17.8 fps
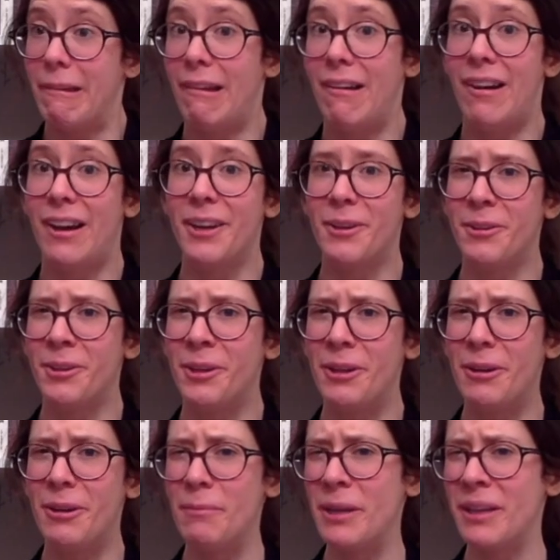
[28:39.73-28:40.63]
I don't know,
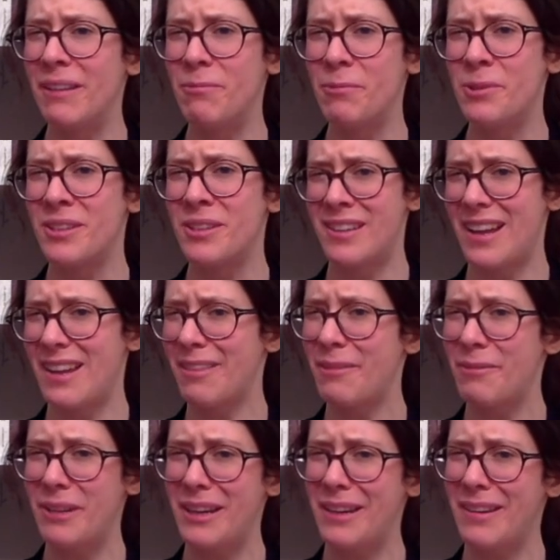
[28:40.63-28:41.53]
I mean, was that the
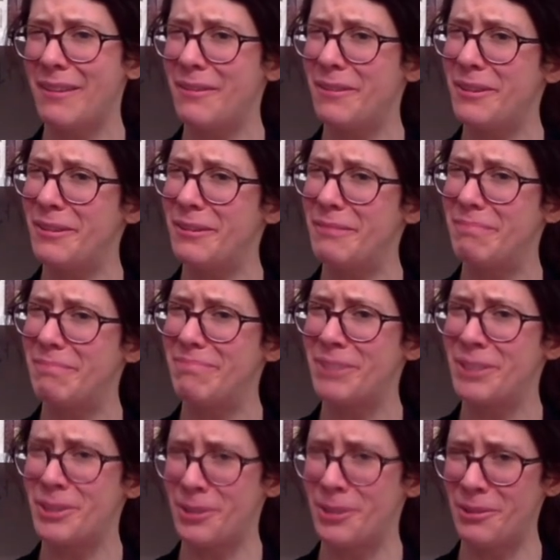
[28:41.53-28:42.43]
way they were
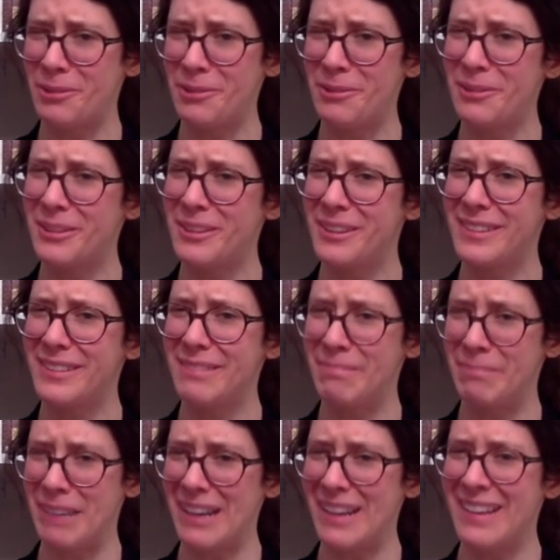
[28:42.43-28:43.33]
sold
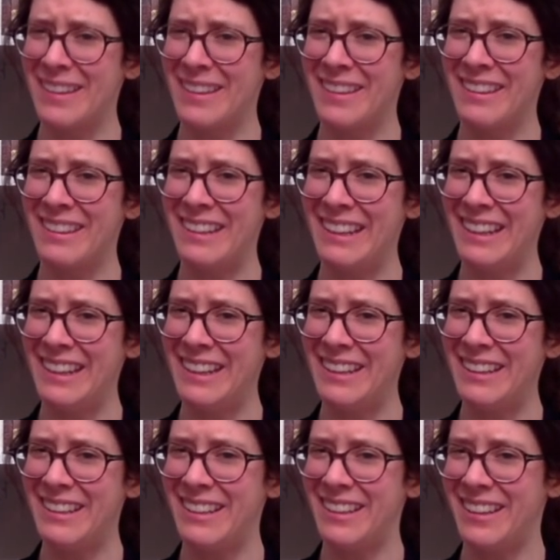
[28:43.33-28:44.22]
back in the
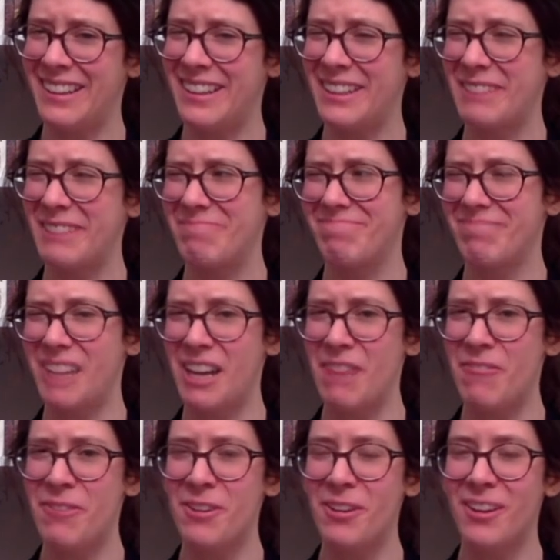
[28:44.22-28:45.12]
day? Like,
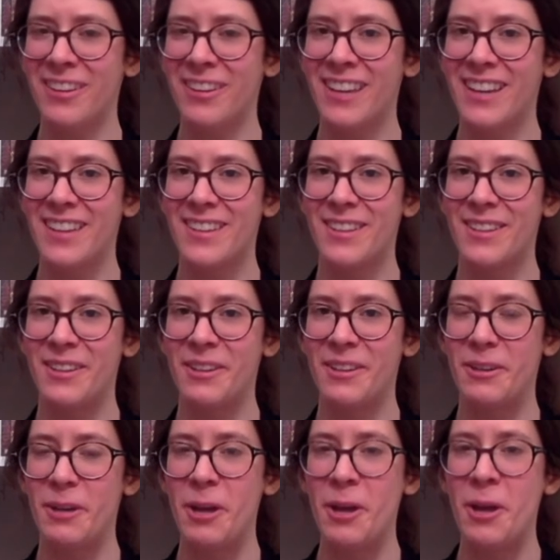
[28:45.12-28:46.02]
I feel like that's a